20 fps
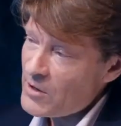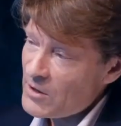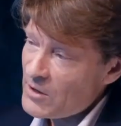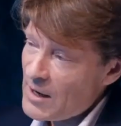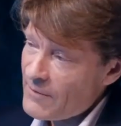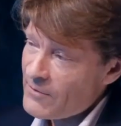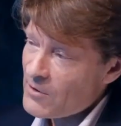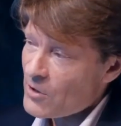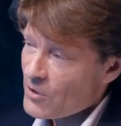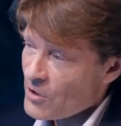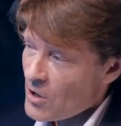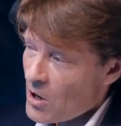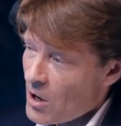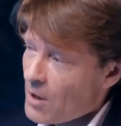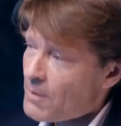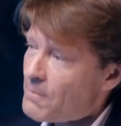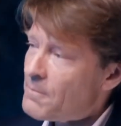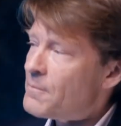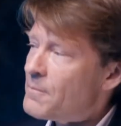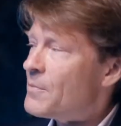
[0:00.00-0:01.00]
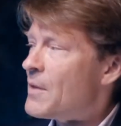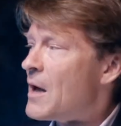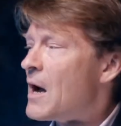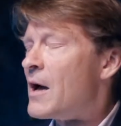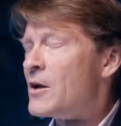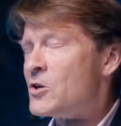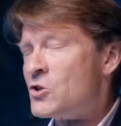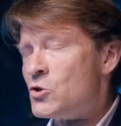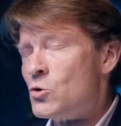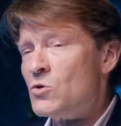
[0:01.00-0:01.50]
you love it or not,
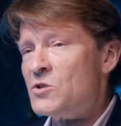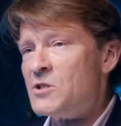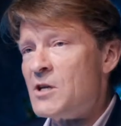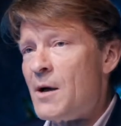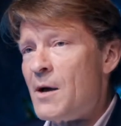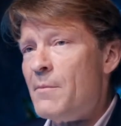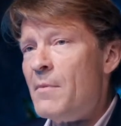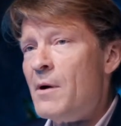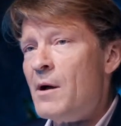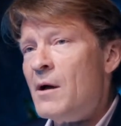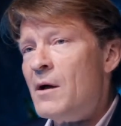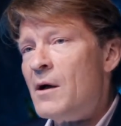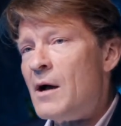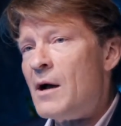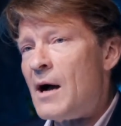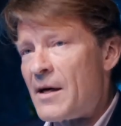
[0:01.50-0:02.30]
short term, I